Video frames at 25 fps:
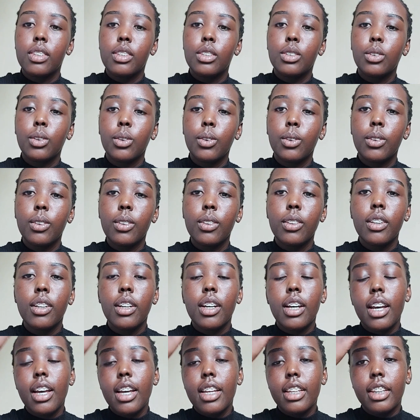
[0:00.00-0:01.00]
So
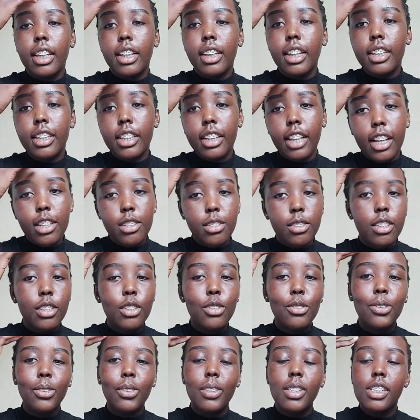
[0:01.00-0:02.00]
the other thing that you need
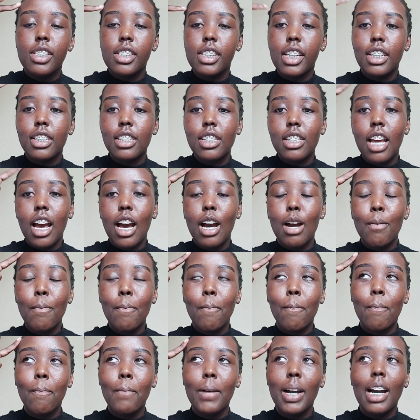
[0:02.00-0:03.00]
to know is that
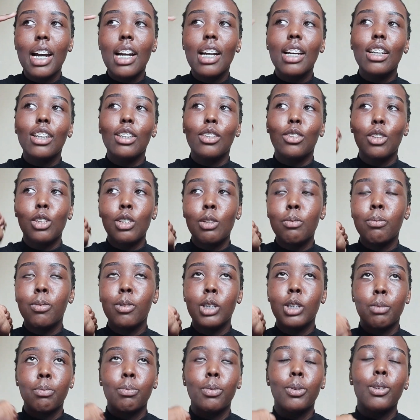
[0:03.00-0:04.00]
don't
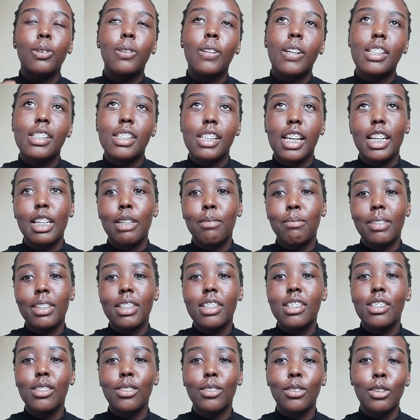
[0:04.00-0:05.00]
postpone your
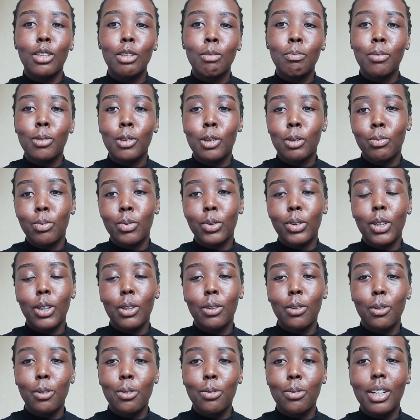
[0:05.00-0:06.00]
assignments, or don't postpone your
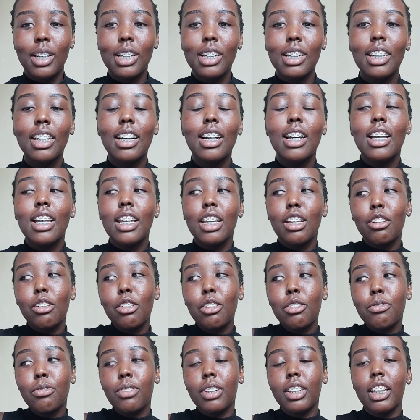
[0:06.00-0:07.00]
coursework.
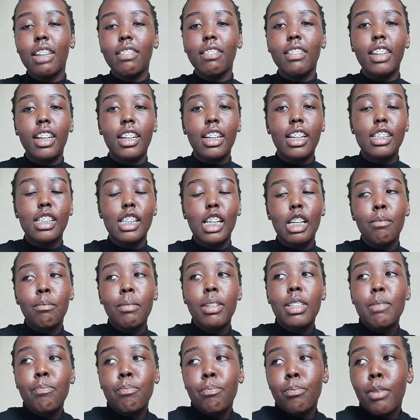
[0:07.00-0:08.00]
If you're given an
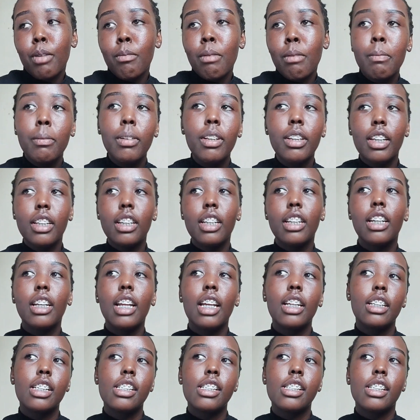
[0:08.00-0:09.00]
assignment, probably the
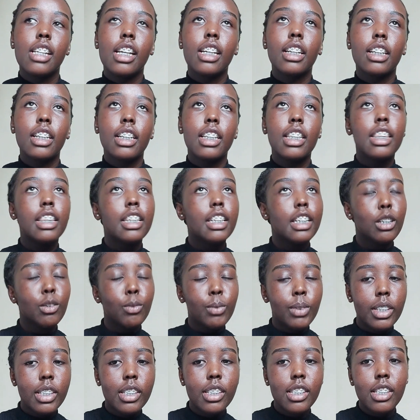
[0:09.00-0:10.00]
deadline is like in 3
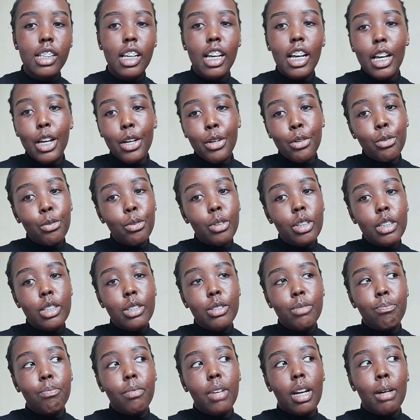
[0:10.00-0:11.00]
weeks, do it
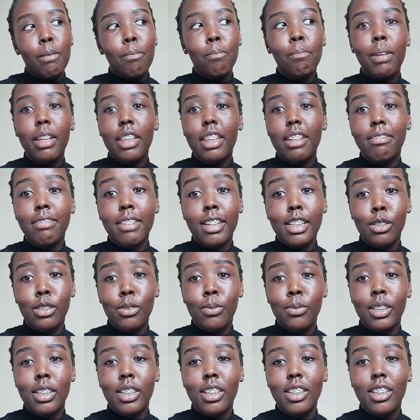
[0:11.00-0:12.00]
by the first
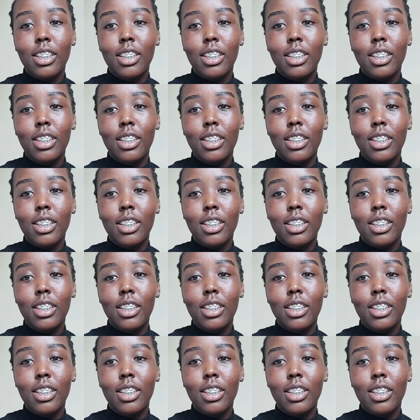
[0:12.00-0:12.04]
week,